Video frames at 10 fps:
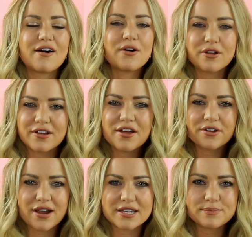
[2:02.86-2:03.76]
all
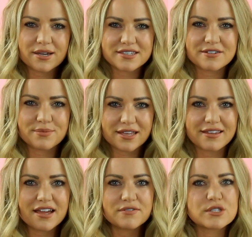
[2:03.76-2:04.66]
other aspects of my
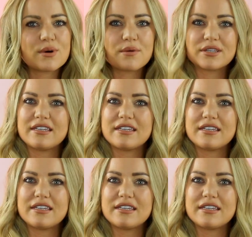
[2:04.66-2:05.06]
life. So I would